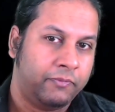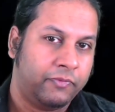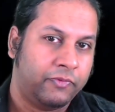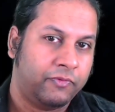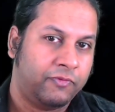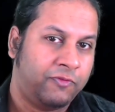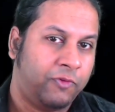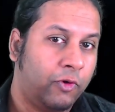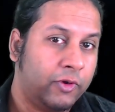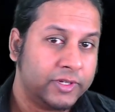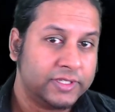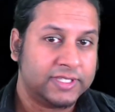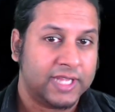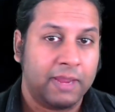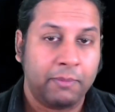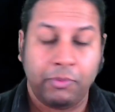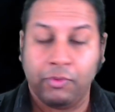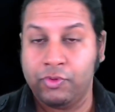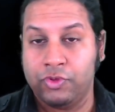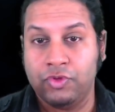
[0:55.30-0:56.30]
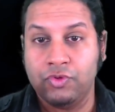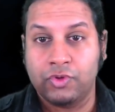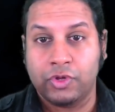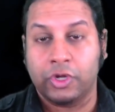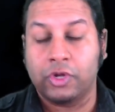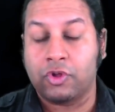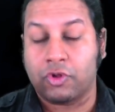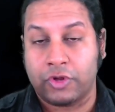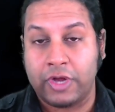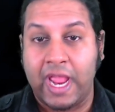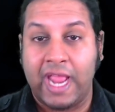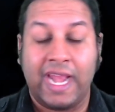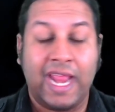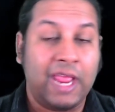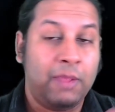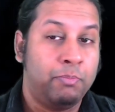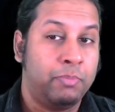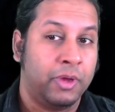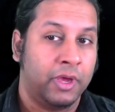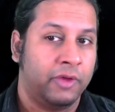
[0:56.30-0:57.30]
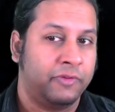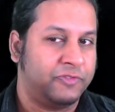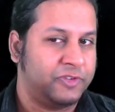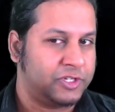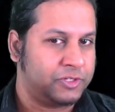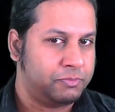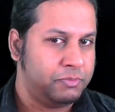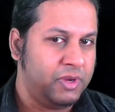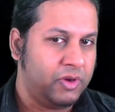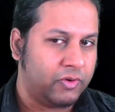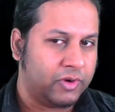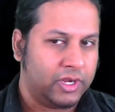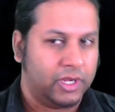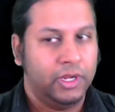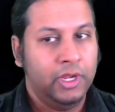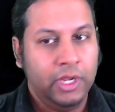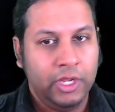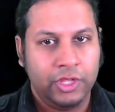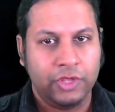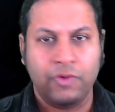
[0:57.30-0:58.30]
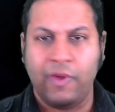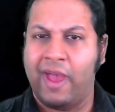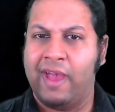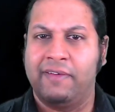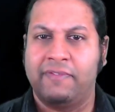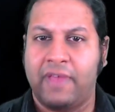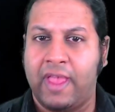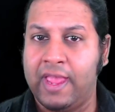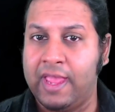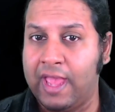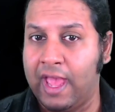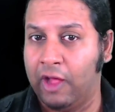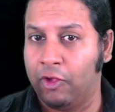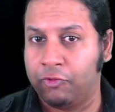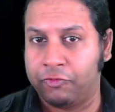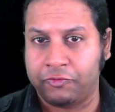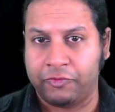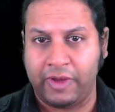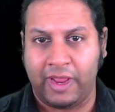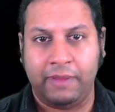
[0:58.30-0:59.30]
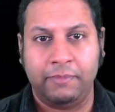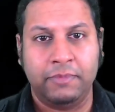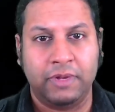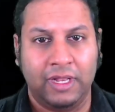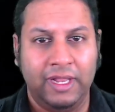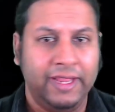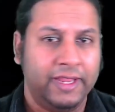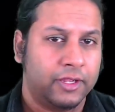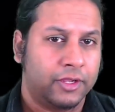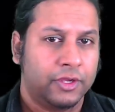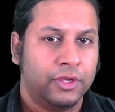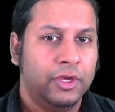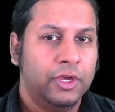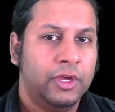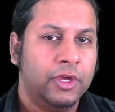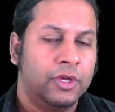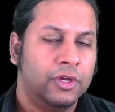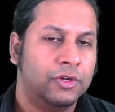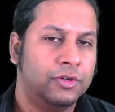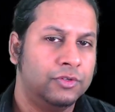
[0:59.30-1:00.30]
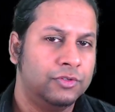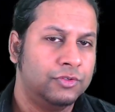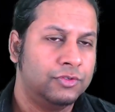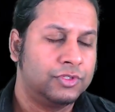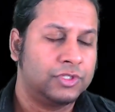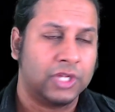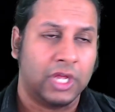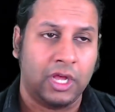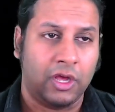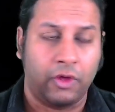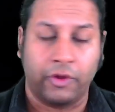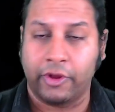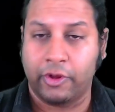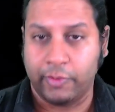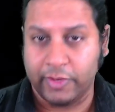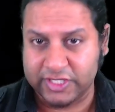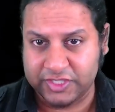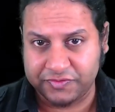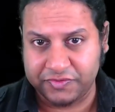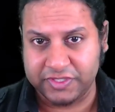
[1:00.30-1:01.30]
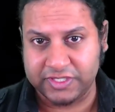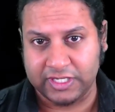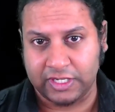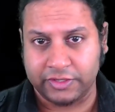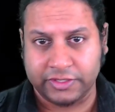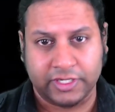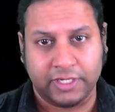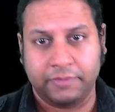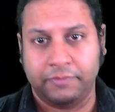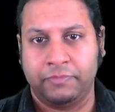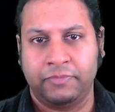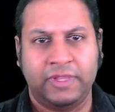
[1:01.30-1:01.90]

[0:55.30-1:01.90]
For example, you could create a perfect mirror. You have an elf named Link, who's on a quest for Zelda.